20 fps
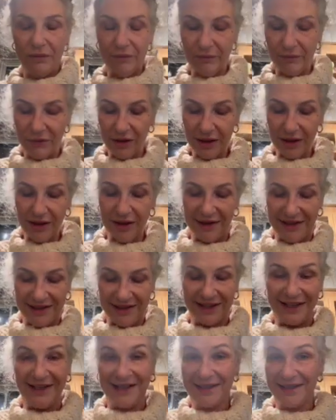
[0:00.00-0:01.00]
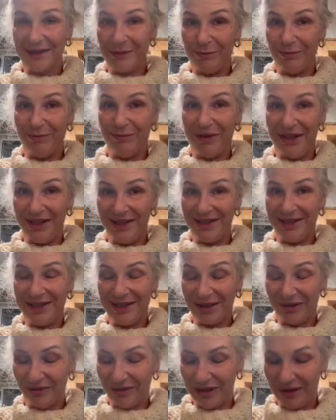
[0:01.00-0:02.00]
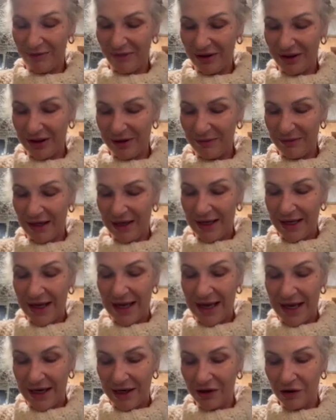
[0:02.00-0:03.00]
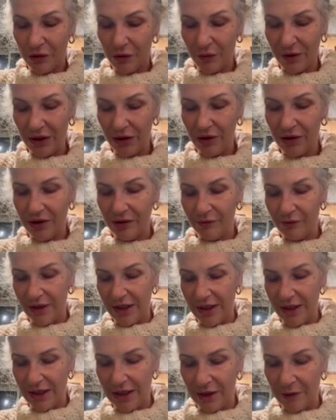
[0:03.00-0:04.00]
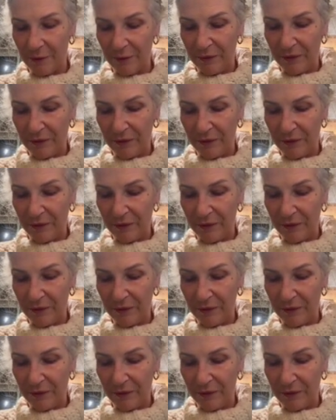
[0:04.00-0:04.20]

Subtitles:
because I got some big stuff coming up and going on right now.